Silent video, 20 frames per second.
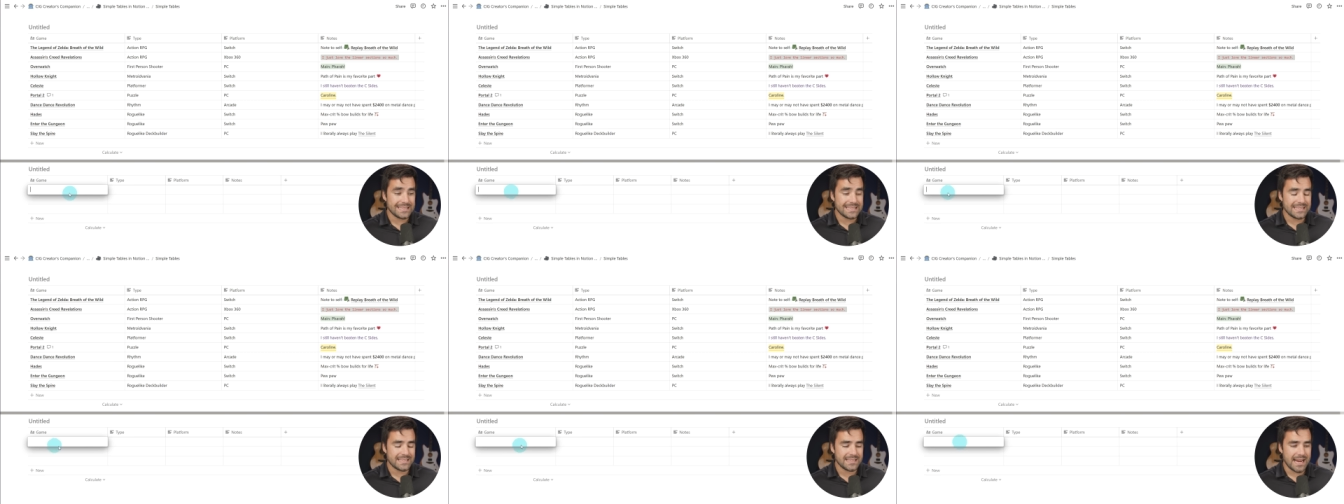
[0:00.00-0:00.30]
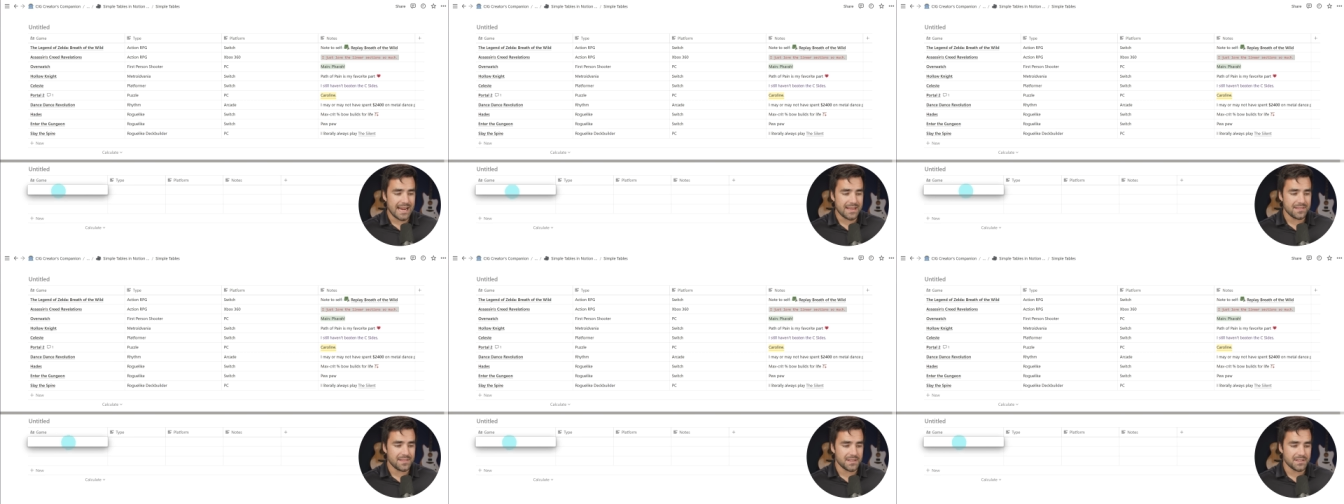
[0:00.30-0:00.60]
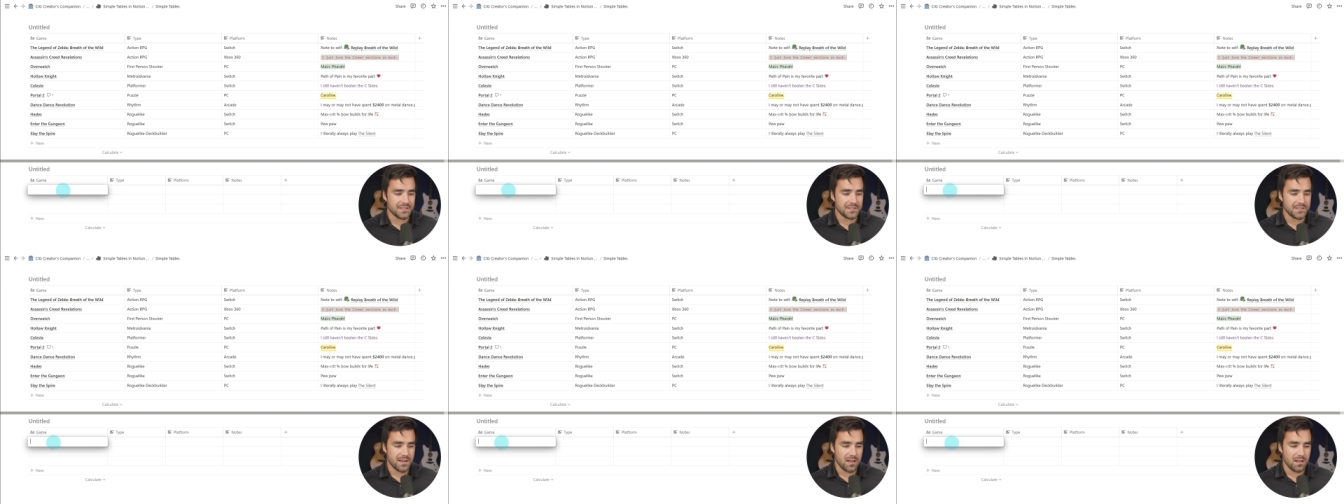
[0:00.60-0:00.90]
inside
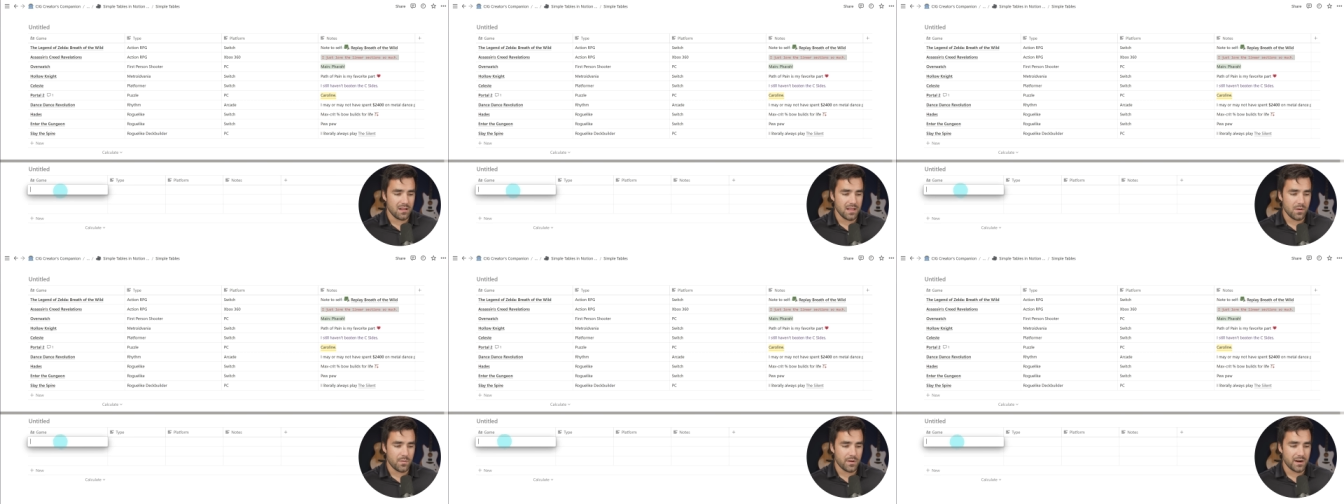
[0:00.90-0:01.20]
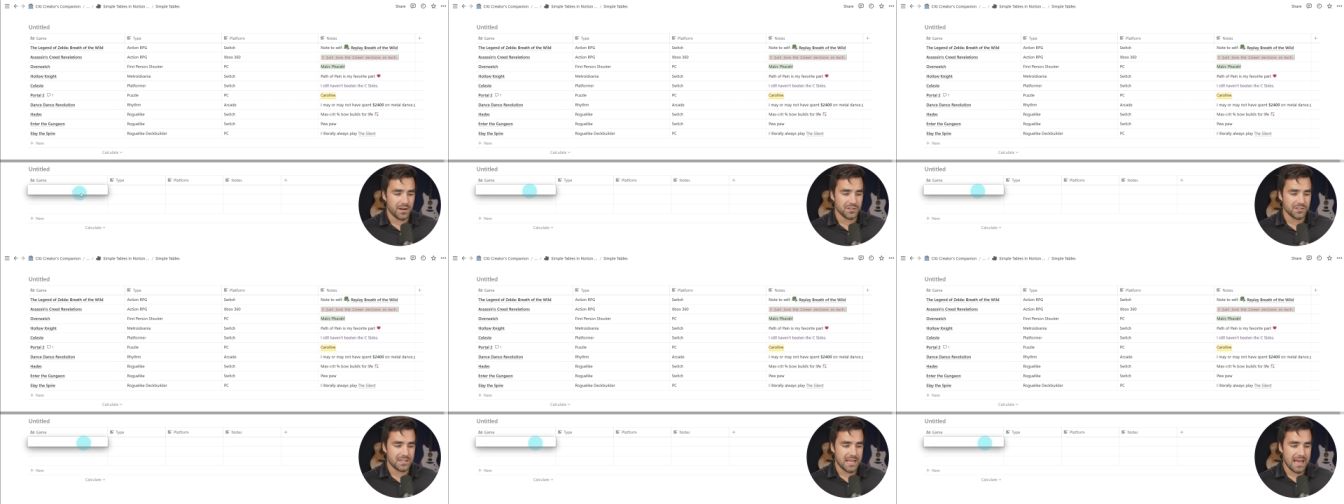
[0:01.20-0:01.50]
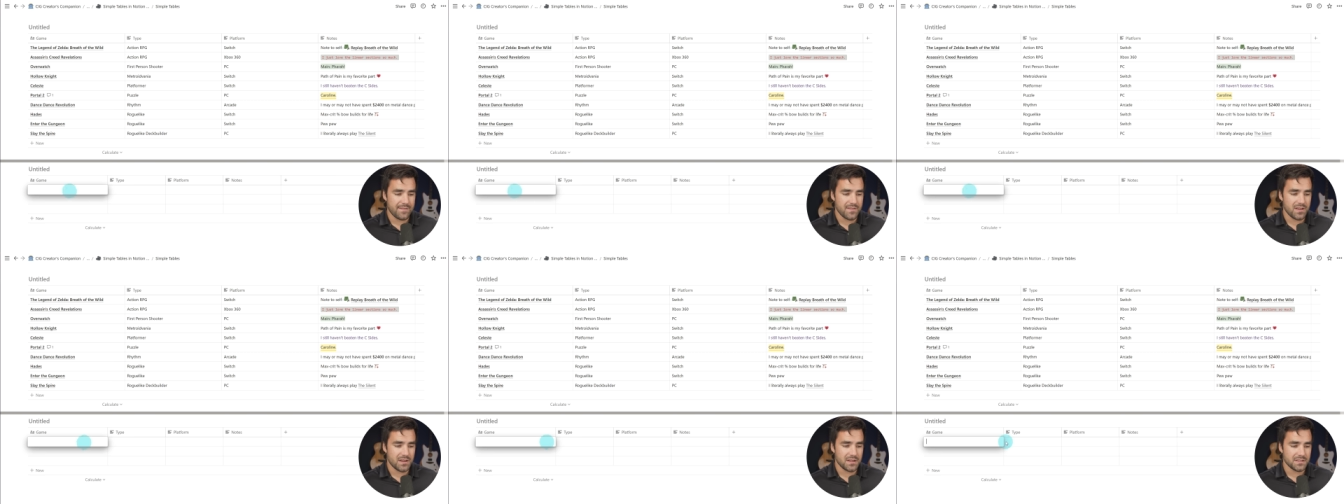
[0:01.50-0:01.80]
this cell. I want to just
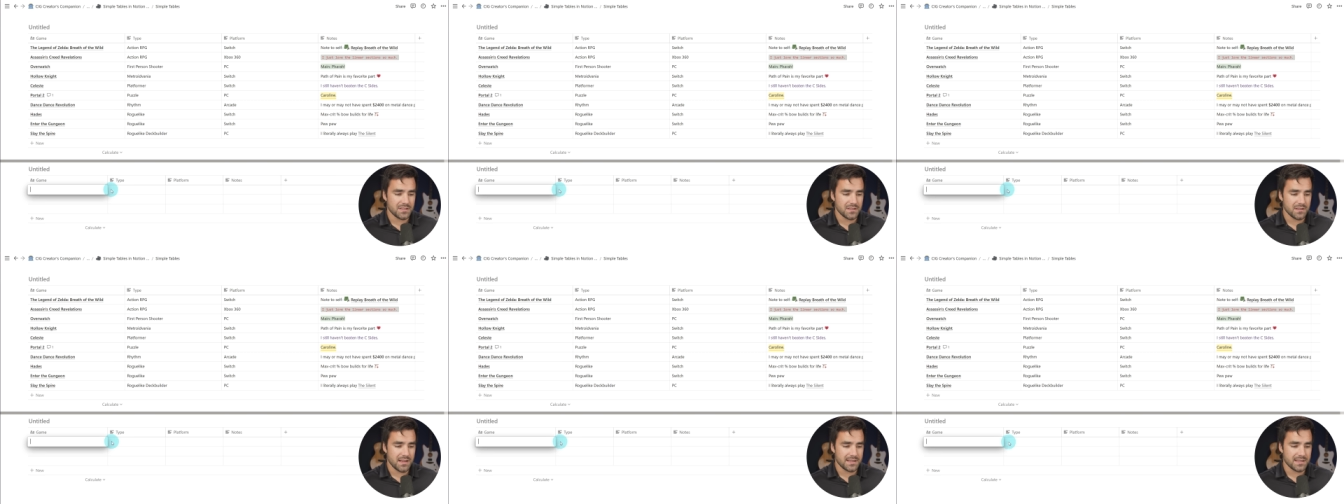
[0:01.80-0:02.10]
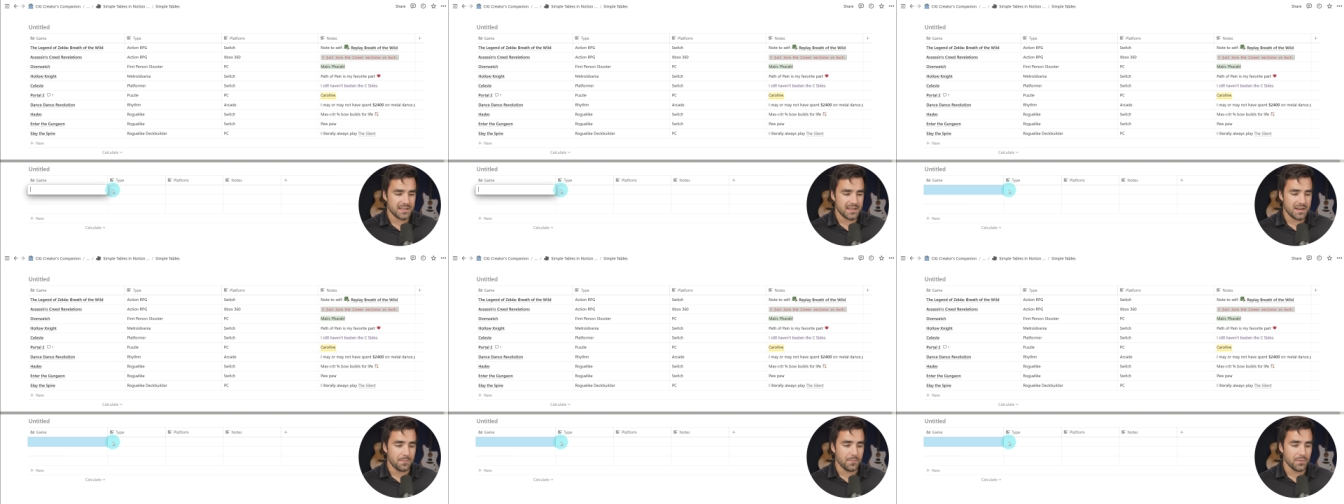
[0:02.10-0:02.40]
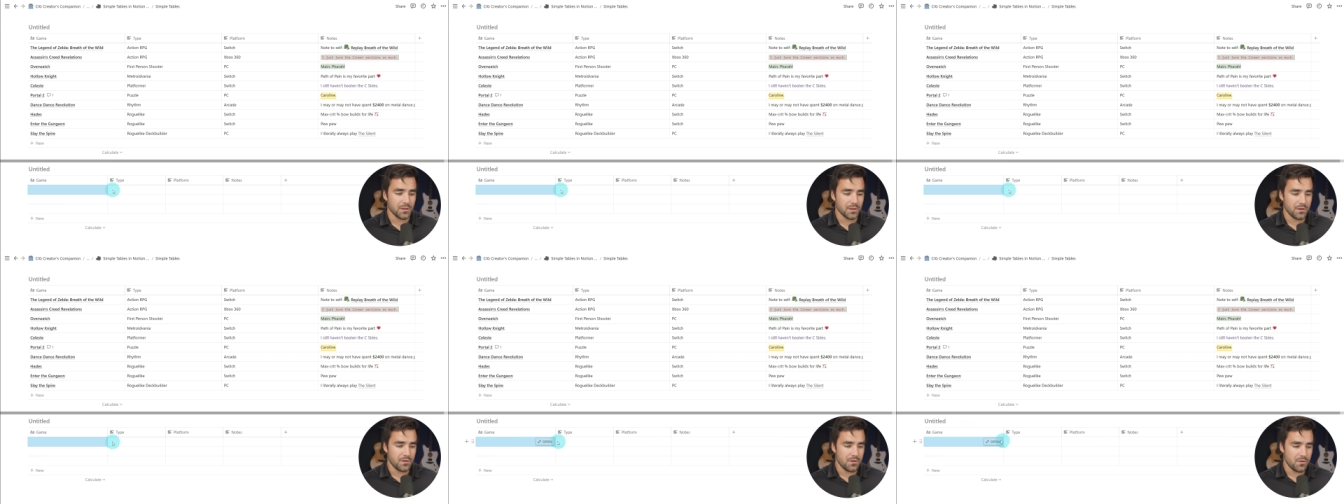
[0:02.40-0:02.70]
have it selected in
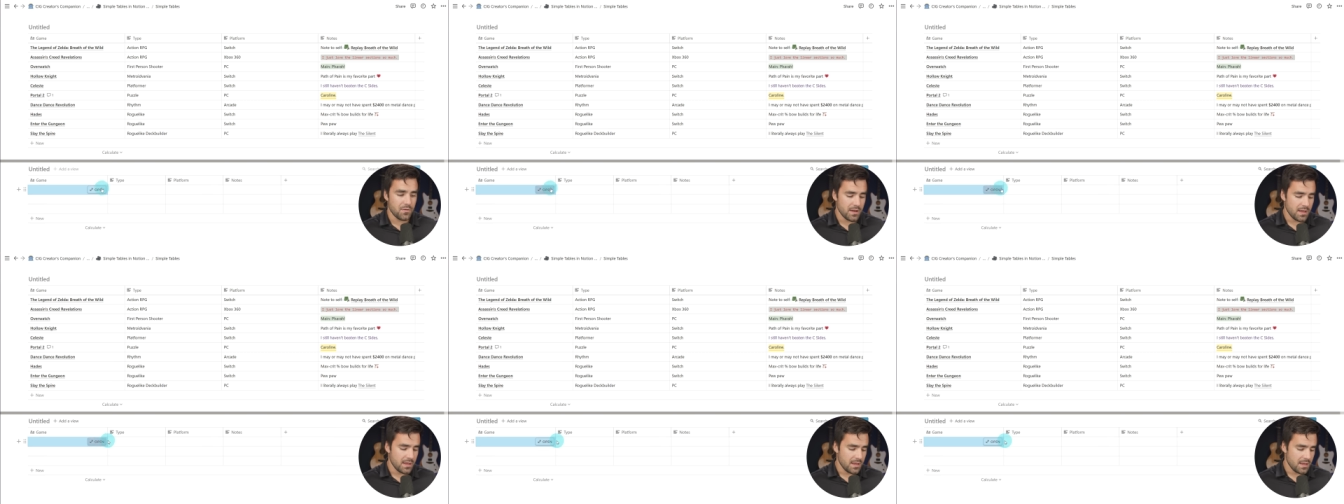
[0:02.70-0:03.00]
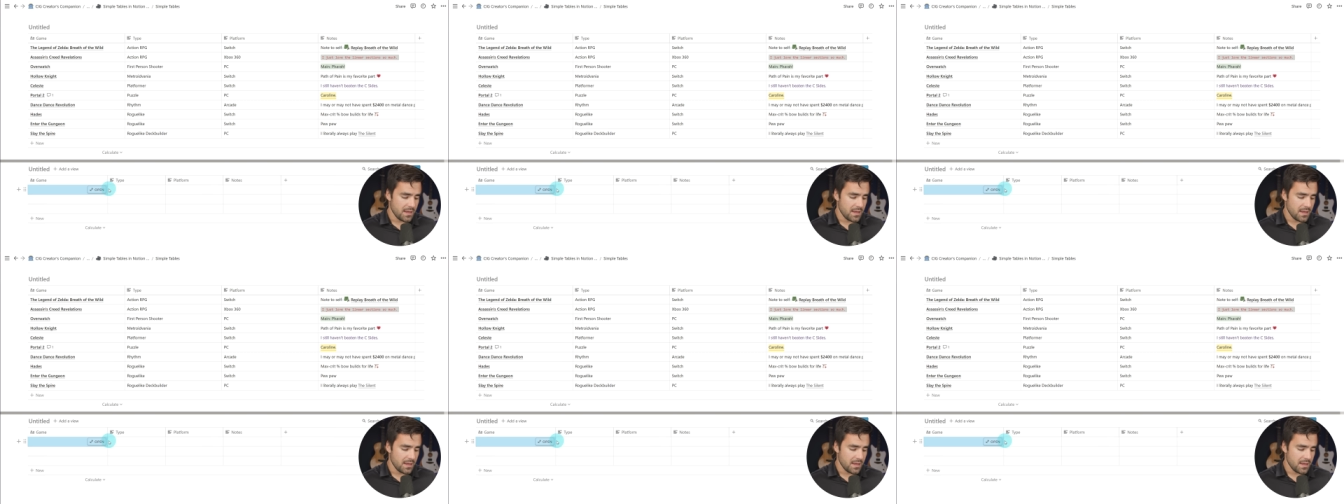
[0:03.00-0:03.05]
blue,